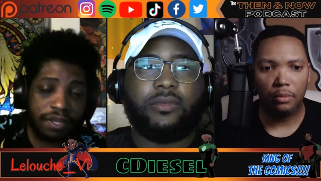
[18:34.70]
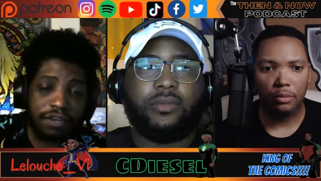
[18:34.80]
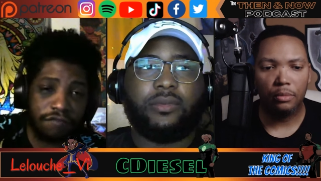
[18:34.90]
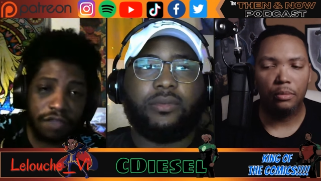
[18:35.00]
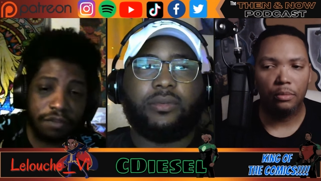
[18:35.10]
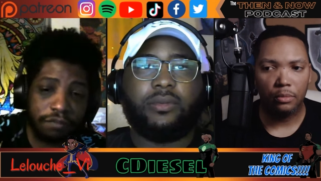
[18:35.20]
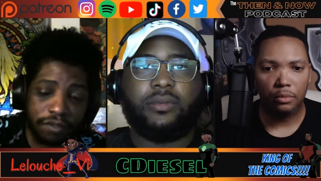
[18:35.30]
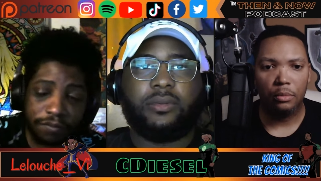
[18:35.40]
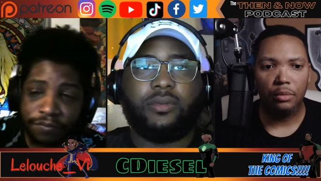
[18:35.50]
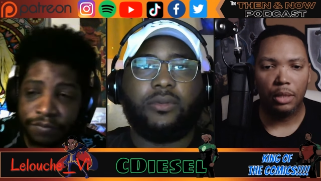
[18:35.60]
Speaker 1: in development.
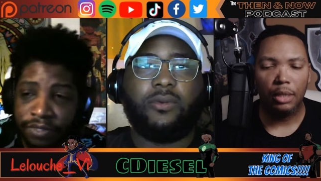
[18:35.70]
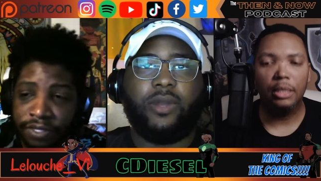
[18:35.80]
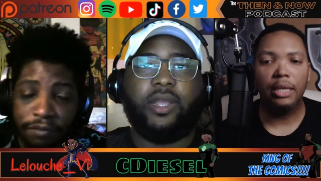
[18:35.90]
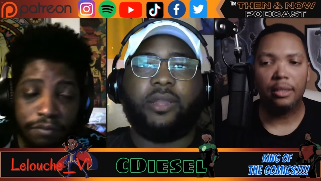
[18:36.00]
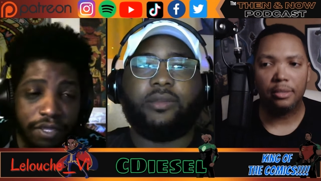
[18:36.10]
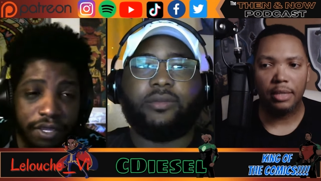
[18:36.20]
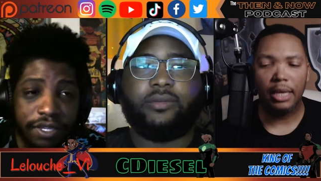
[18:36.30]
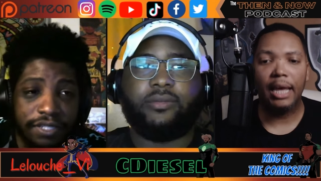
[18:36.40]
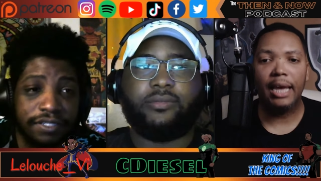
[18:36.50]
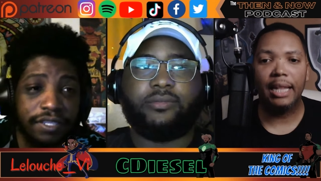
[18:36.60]
Right. Yes, so, yeah.
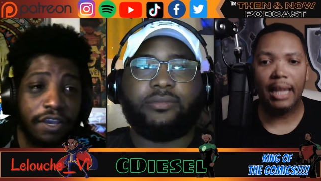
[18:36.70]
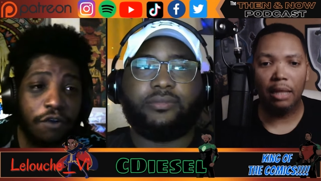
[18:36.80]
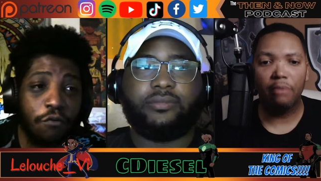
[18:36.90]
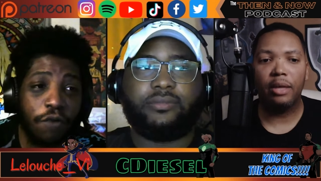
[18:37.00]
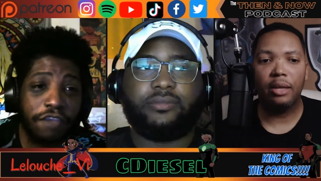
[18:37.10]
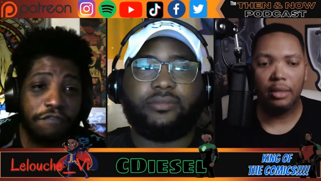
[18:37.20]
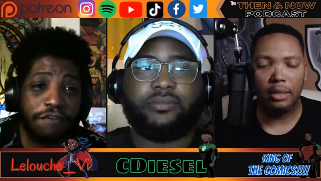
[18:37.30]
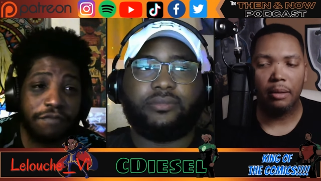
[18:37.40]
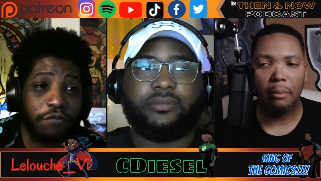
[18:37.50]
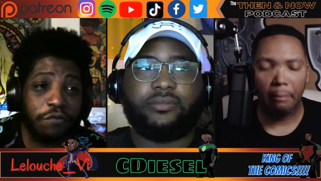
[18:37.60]
and, and I love away that.
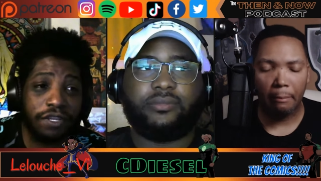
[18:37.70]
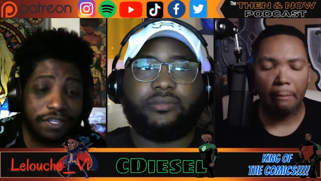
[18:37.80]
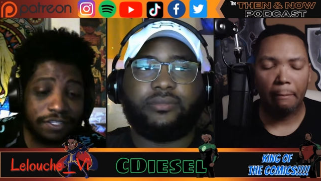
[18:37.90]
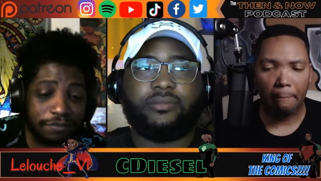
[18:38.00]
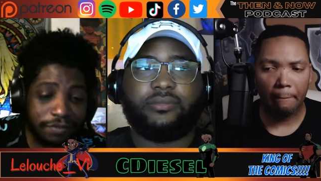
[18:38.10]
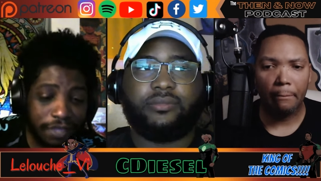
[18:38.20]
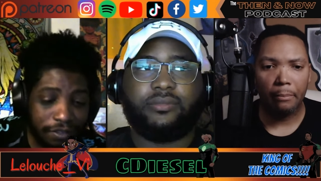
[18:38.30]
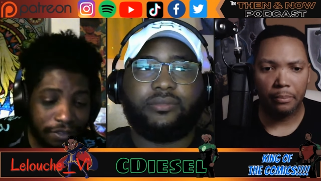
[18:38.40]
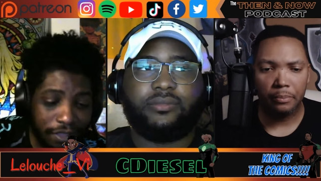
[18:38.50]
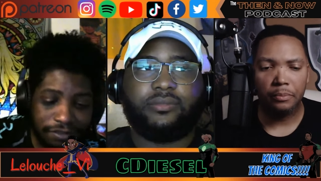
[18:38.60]
from the realism
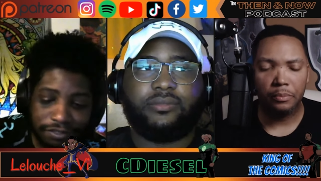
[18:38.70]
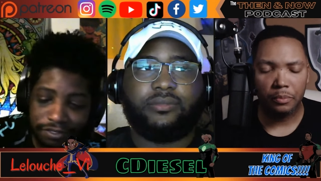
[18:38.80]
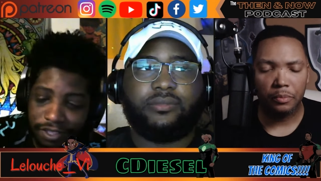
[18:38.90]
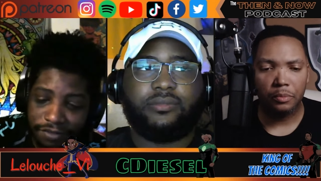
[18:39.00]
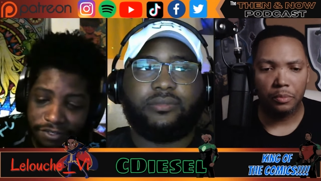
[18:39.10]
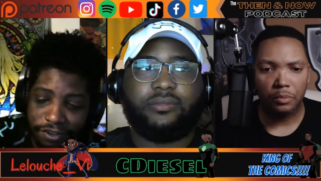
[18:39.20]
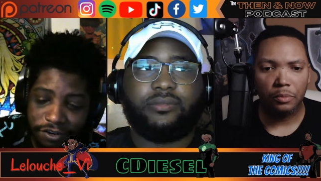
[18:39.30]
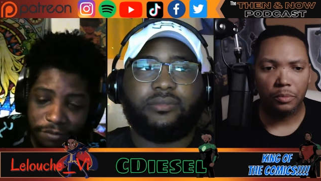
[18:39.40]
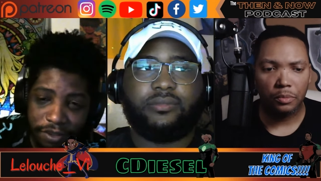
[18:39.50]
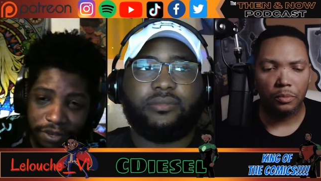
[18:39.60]
that that Dev is talking
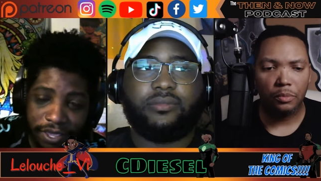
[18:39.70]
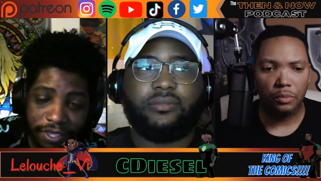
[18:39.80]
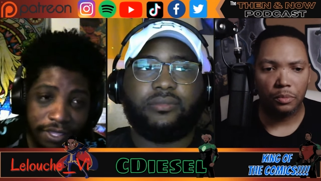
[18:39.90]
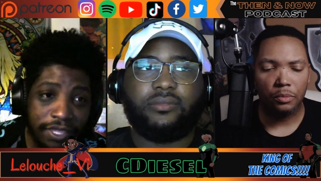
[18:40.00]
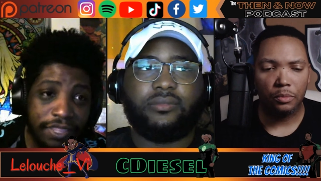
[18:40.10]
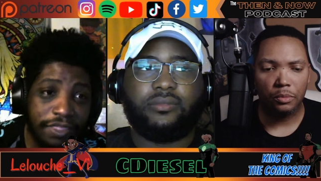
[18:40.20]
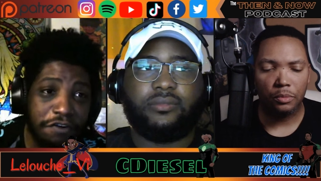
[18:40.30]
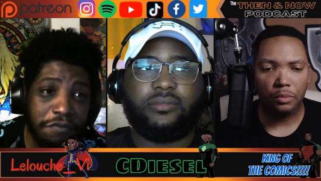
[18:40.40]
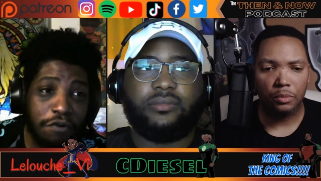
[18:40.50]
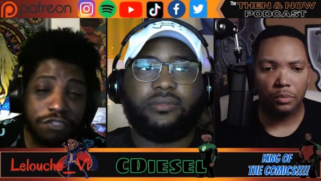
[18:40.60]
about. Like there
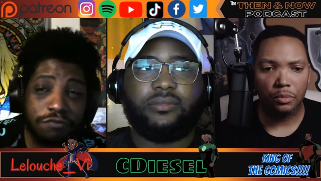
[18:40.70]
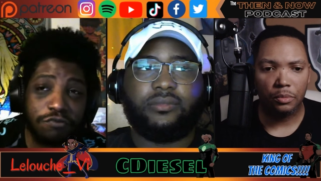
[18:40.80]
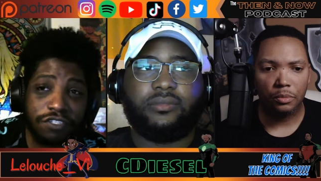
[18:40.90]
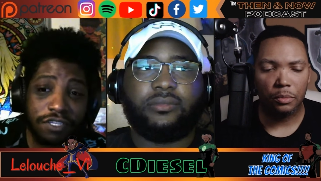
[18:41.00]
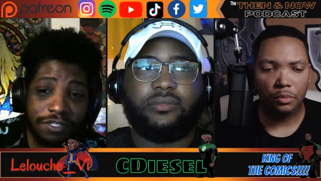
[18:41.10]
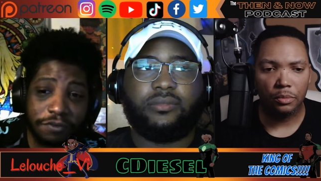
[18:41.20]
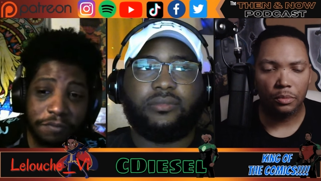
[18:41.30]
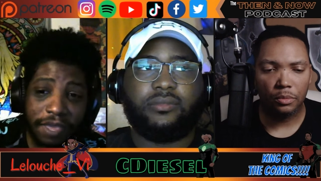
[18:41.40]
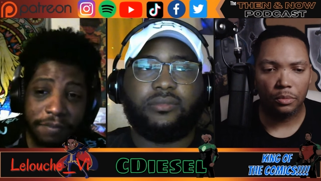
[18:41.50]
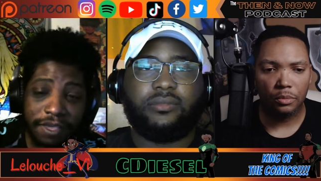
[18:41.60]
are multiple scenes where
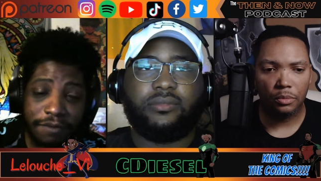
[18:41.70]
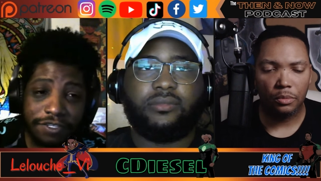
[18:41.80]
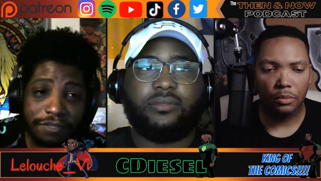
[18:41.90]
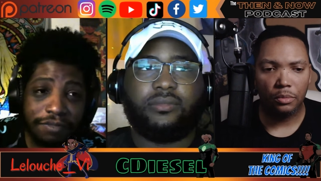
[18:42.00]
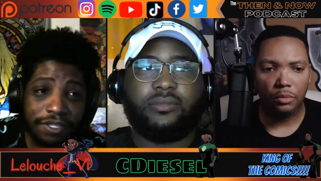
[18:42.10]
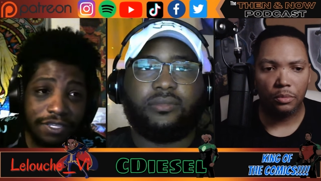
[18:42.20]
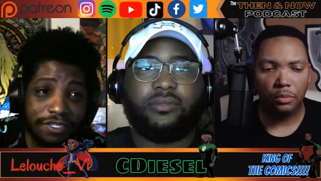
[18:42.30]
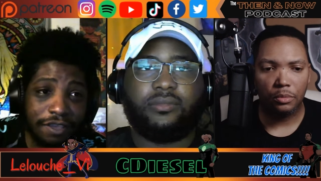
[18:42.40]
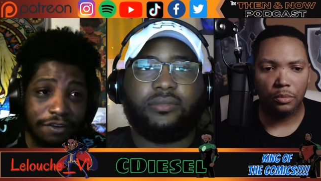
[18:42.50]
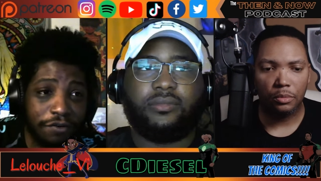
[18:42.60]
Batman was completely
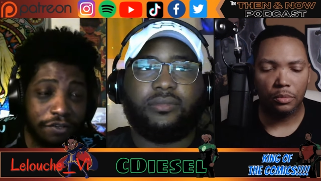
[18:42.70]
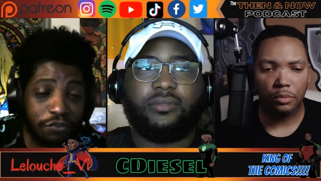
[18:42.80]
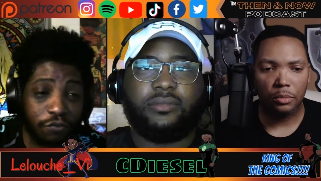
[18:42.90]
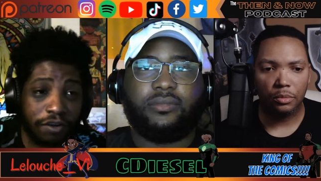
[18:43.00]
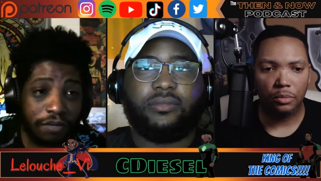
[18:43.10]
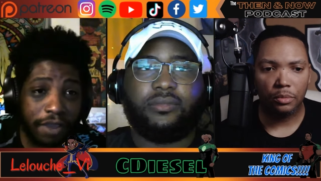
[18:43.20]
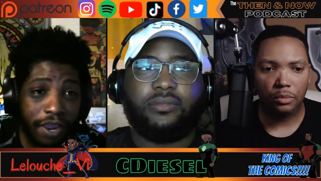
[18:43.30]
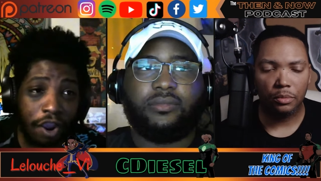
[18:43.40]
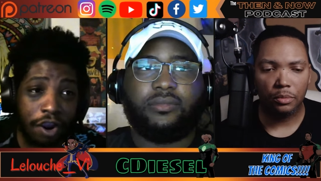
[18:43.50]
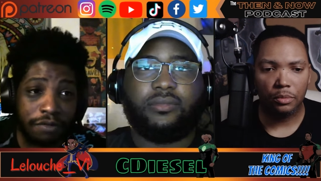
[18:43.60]
sounder, surrounded by
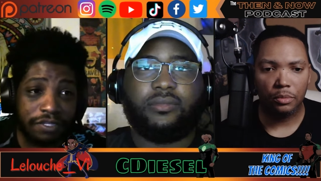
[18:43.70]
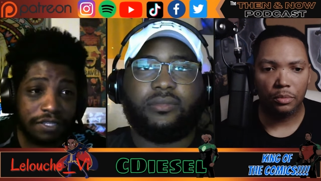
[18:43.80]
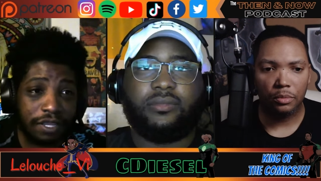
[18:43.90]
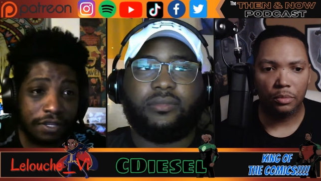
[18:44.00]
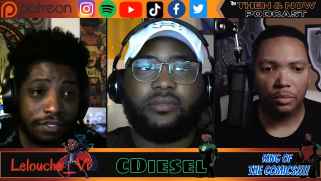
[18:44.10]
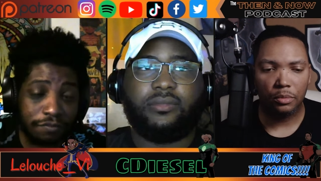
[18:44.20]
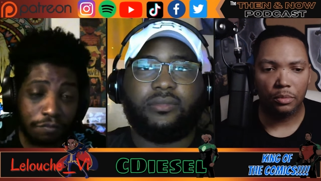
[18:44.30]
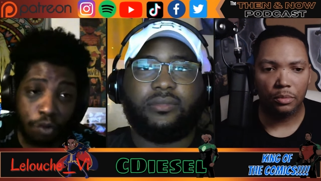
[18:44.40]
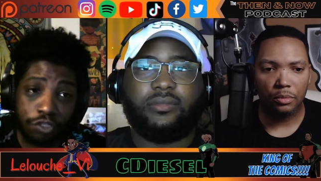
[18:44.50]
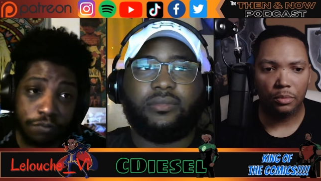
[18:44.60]
armed assailants.
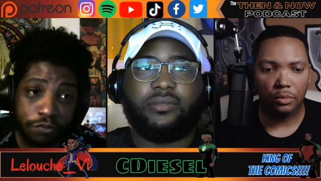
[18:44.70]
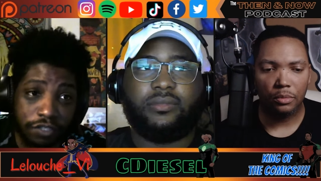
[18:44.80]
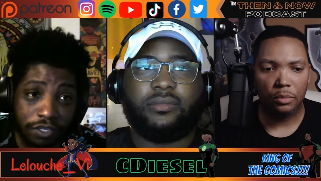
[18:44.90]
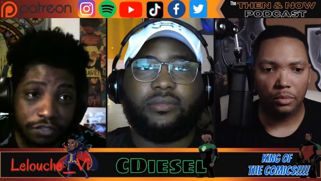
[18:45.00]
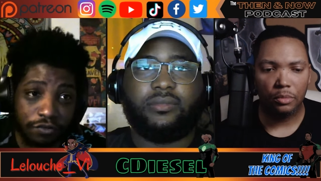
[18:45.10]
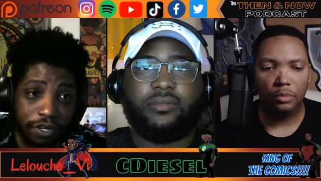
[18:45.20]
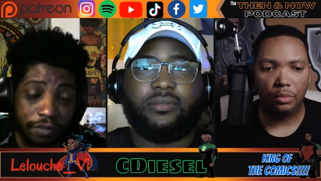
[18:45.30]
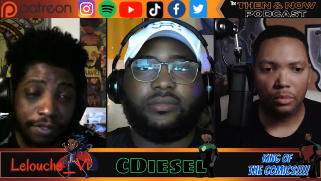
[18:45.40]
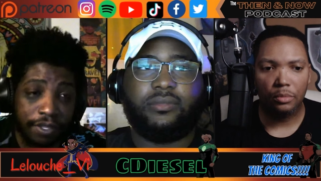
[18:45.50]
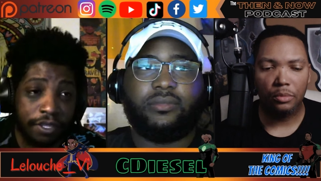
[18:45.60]
Multiple scenes, right?
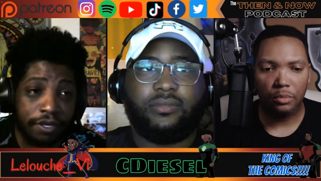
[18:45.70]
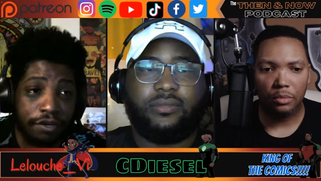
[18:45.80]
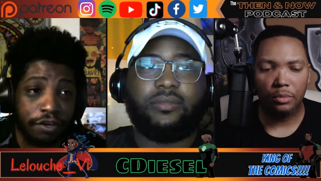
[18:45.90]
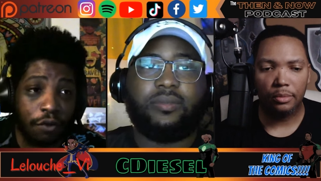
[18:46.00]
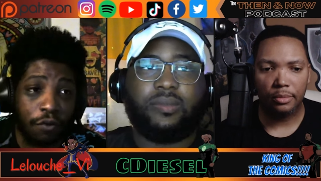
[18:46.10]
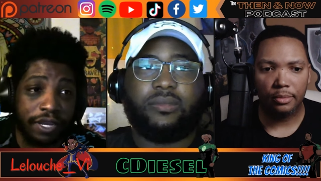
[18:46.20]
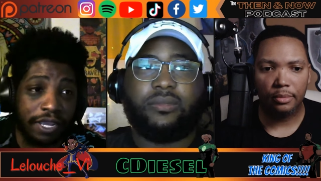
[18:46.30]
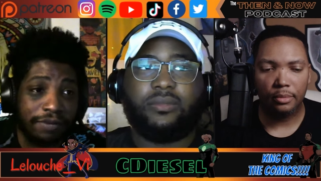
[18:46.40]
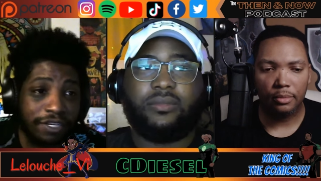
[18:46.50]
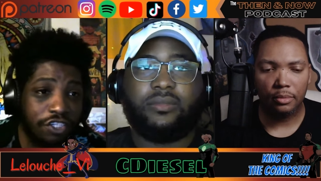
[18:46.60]
No one
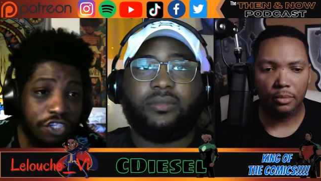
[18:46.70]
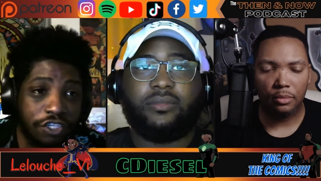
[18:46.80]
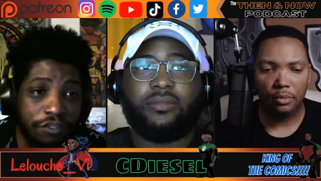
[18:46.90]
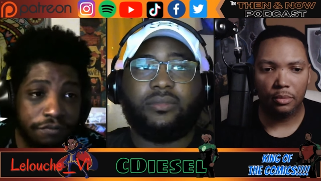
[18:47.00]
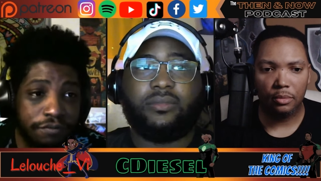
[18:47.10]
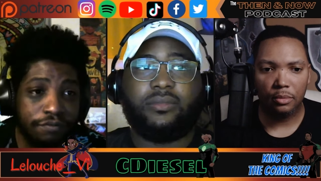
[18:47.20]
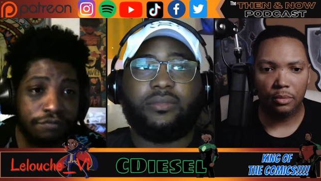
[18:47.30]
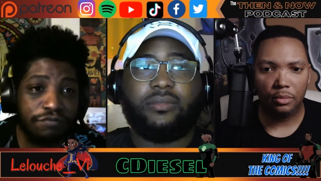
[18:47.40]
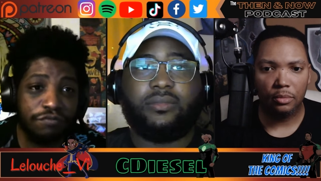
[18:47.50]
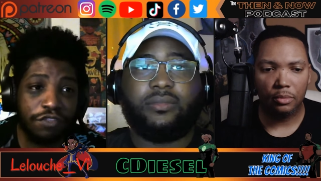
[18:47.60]
aimed at his chin.
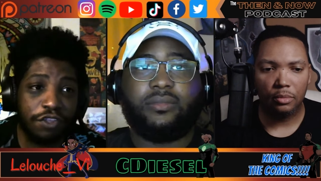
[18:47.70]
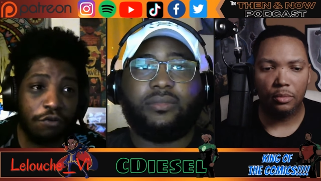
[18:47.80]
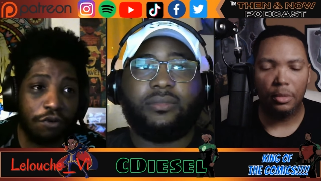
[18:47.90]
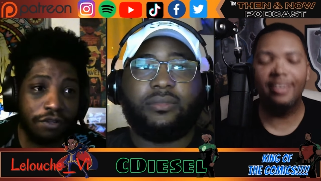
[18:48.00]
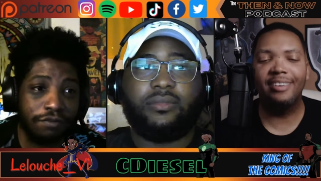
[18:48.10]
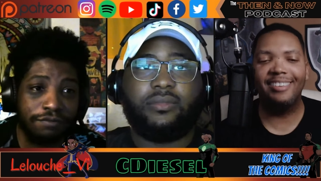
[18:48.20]
No one.